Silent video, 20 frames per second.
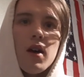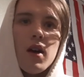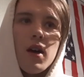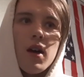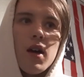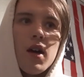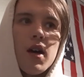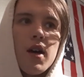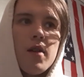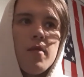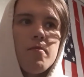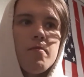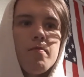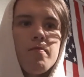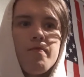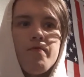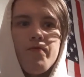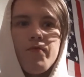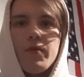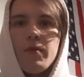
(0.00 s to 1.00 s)

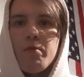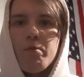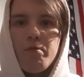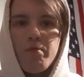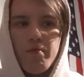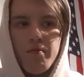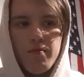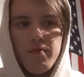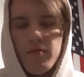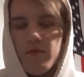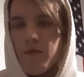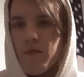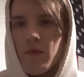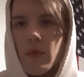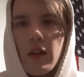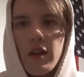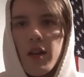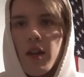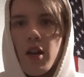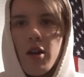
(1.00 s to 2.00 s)
You
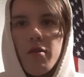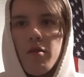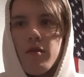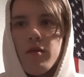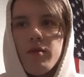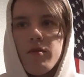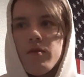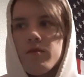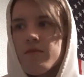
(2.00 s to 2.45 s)
know,